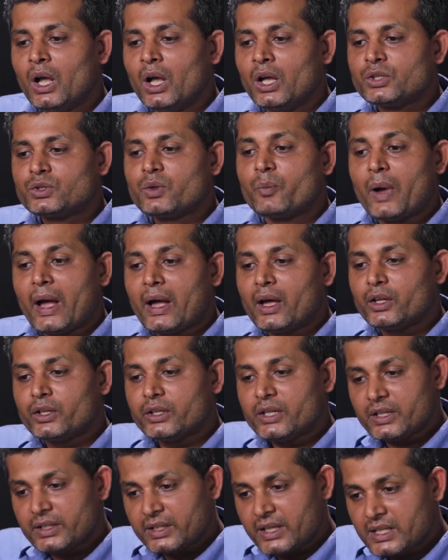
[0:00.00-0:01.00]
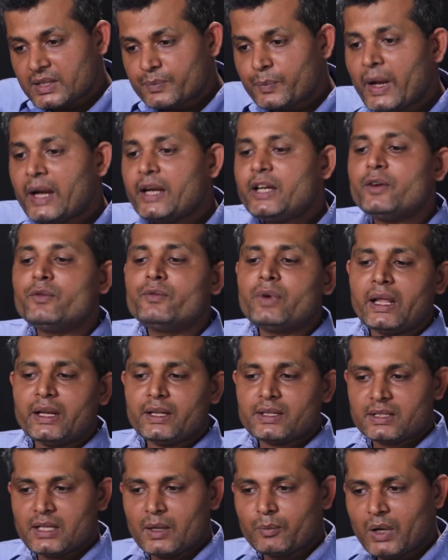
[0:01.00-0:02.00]
So, despite of
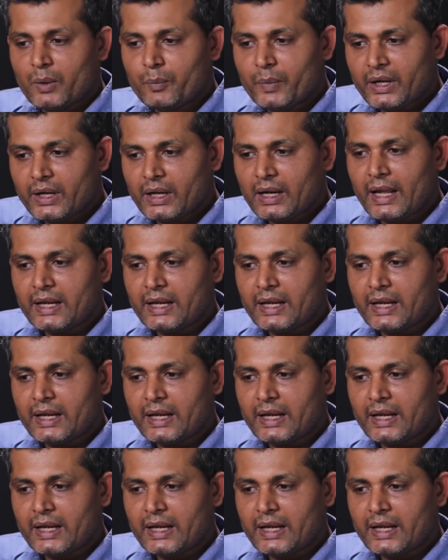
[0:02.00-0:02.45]
various developmental